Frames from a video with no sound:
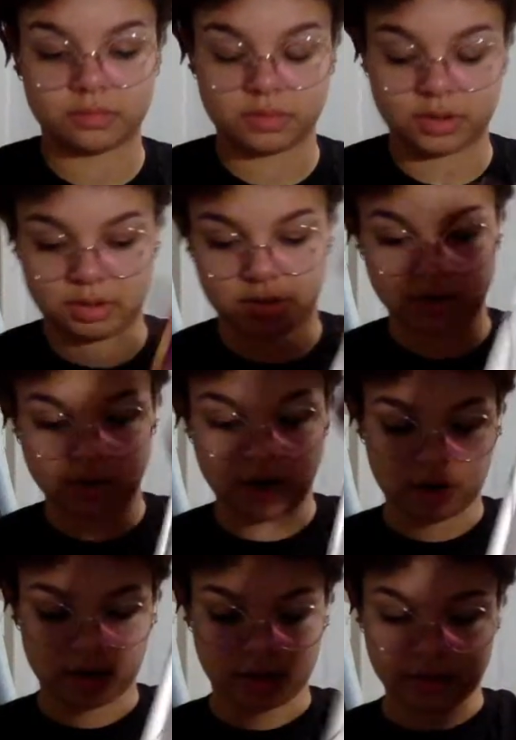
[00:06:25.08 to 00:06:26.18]
the
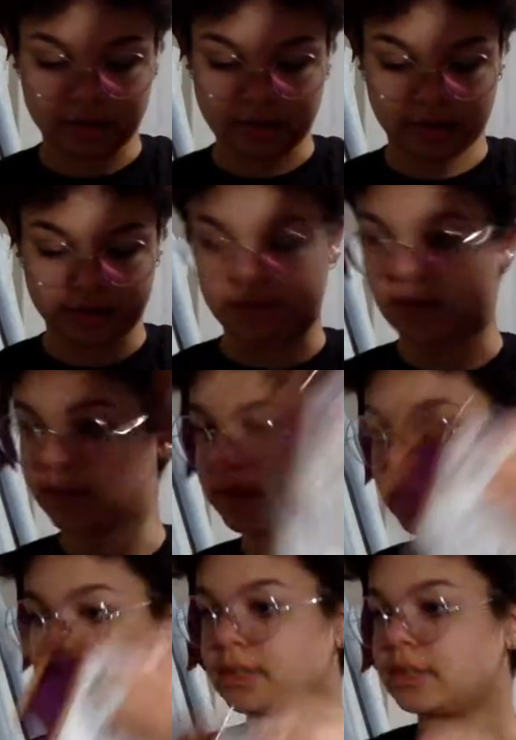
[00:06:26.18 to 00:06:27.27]
card also has
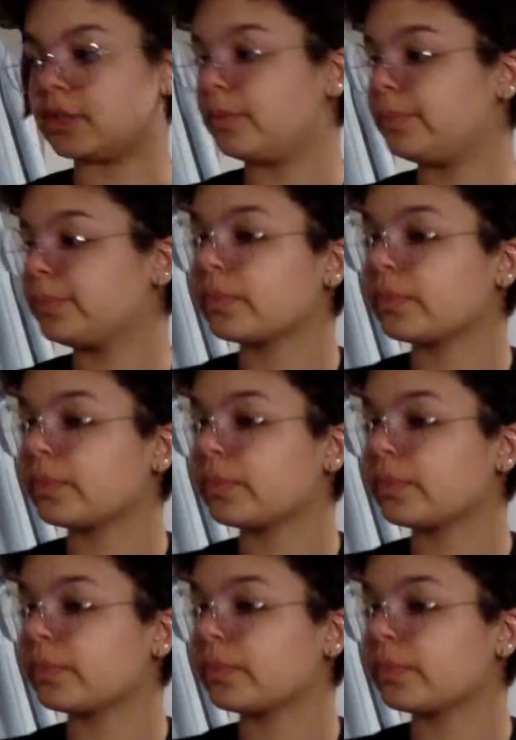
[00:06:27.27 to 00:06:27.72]
that. So,